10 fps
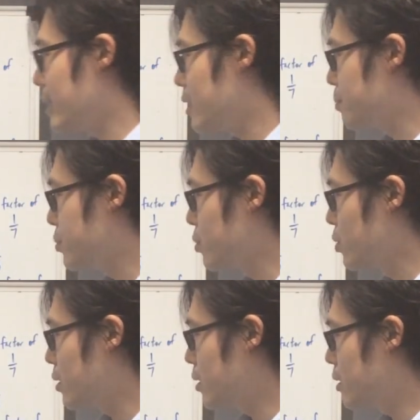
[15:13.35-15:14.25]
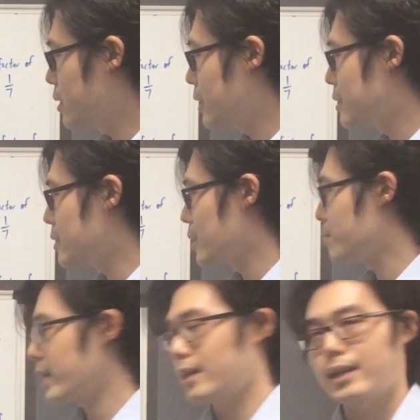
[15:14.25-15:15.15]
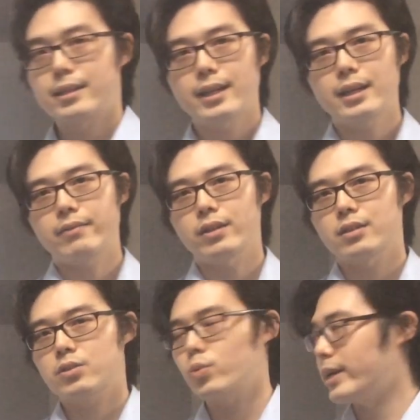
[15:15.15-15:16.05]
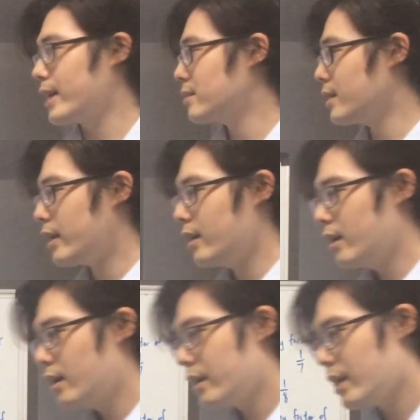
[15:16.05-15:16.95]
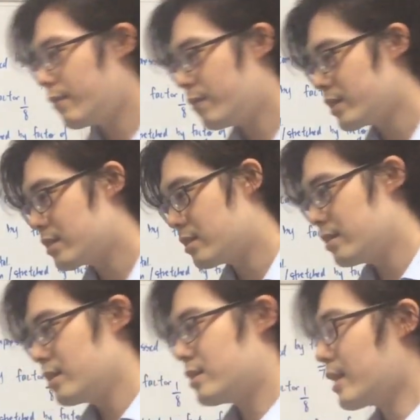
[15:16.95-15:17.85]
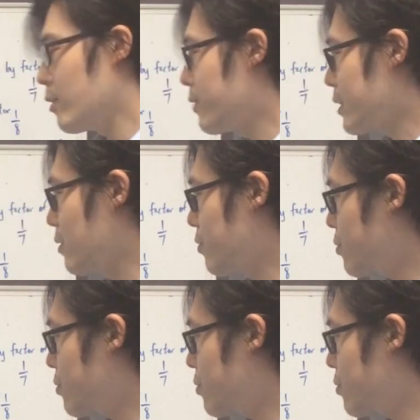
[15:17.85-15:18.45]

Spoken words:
I need to put inside a bracket like that, leaving the squared outside. If it's scale factor of